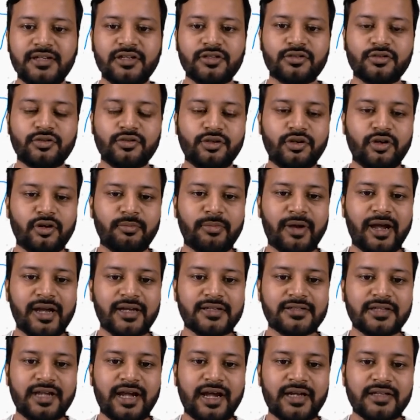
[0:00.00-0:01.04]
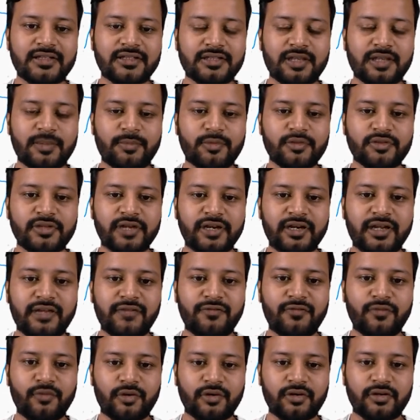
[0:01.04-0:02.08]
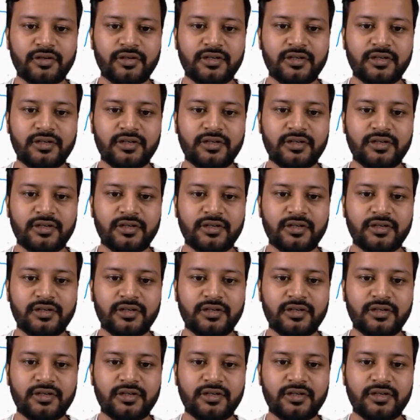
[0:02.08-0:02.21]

So your marks are suppose 34.